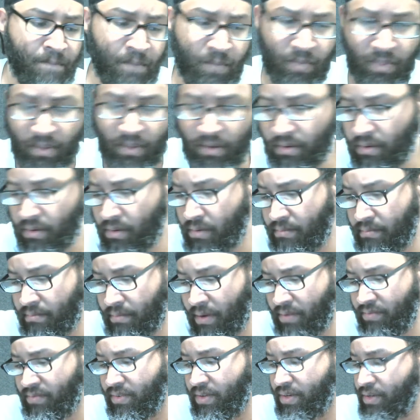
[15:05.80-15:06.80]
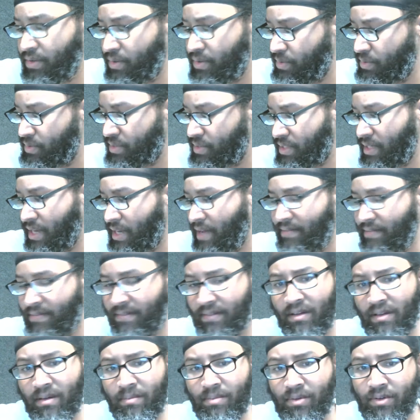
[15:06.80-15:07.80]
You know, my videos are not for
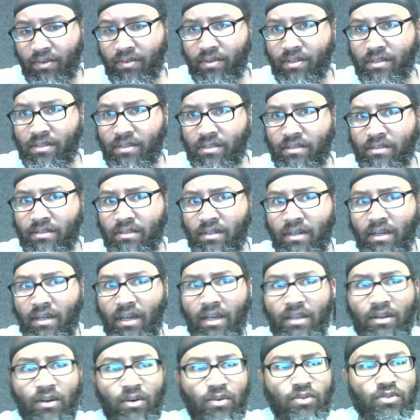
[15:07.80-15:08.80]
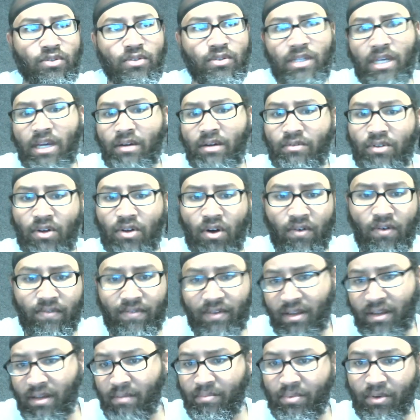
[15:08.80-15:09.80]
hypocrites. And those who carry off in
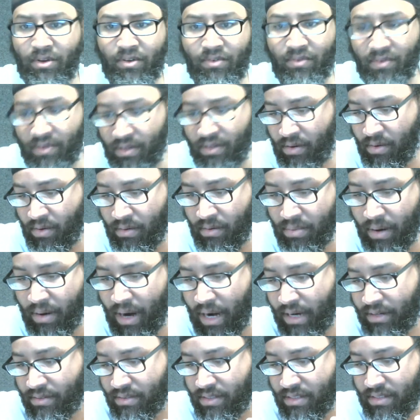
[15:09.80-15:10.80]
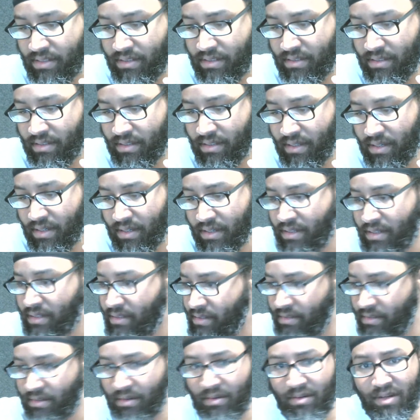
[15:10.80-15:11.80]
hypocrisy,
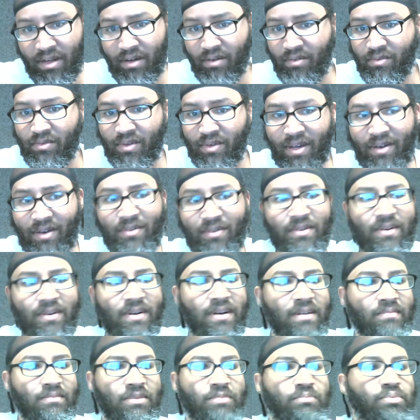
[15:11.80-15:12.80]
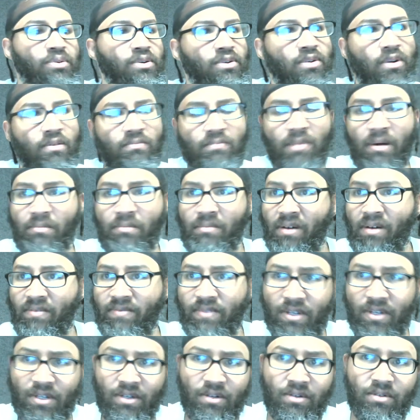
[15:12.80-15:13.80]
you know, they'll be put off by my
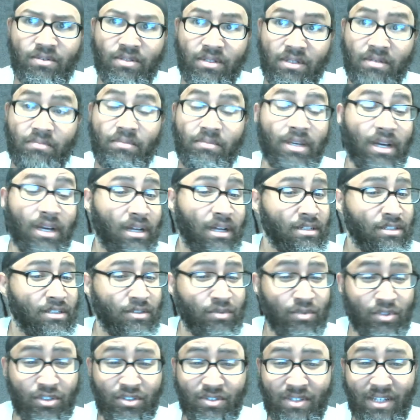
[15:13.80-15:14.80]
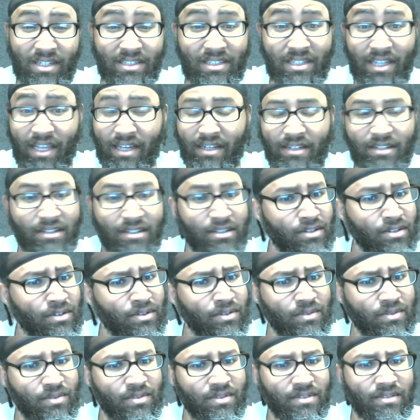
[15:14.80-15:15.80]
videos, and to be honest with you, that's like good
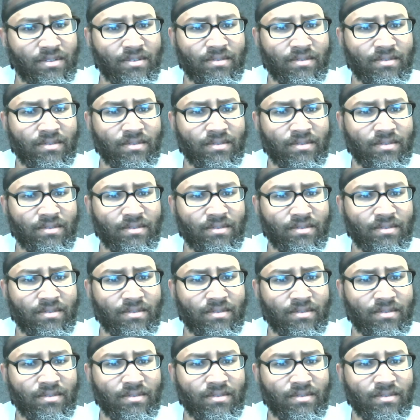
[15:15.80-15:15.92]
news.